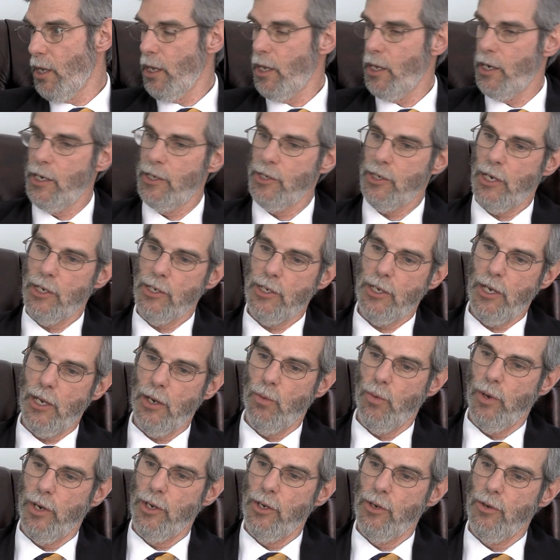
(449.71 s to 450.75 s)
And as I said,
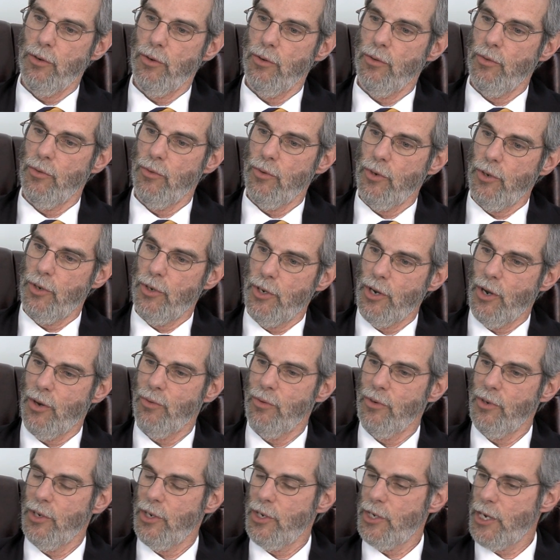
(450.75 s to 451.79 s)
when you
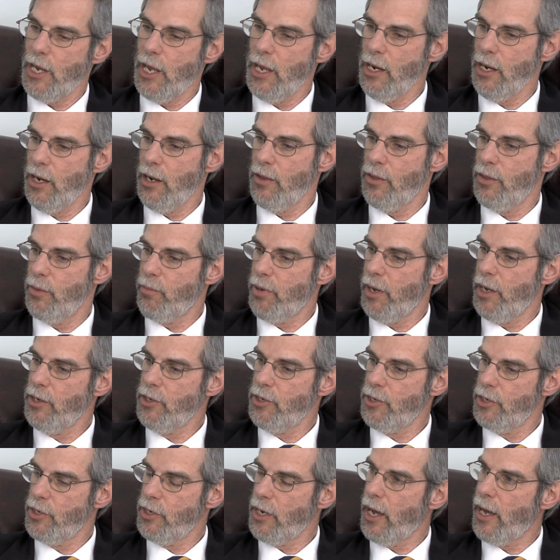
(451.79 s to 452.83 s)
don't take the
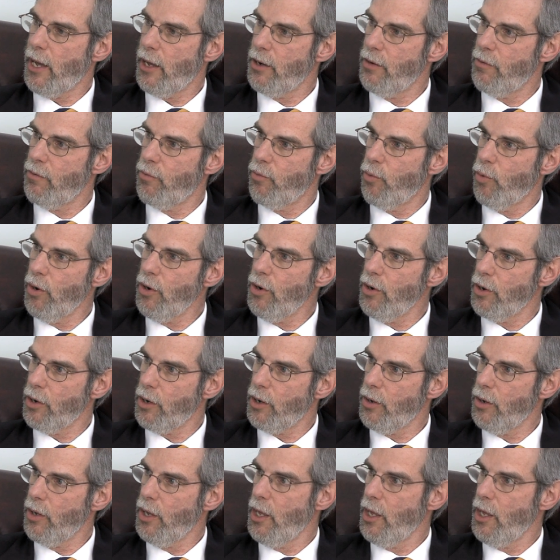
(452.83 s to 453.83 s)
patient out of work,